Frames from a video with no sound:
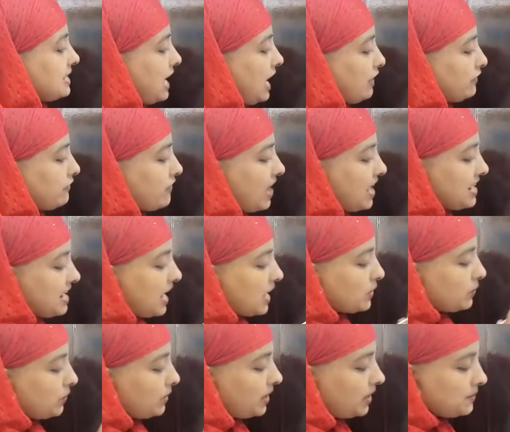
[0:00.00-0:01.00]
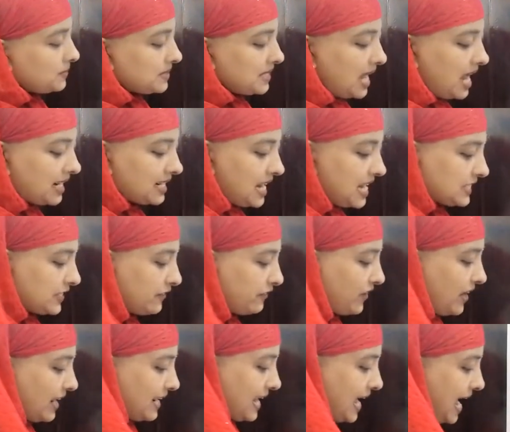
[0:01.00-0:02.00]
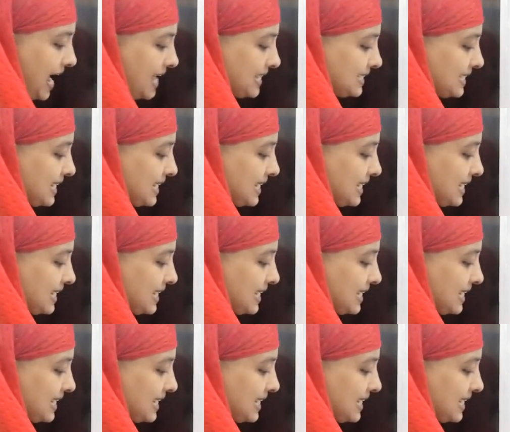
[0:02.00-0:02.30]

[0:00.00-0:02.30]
and finite verbs are classified as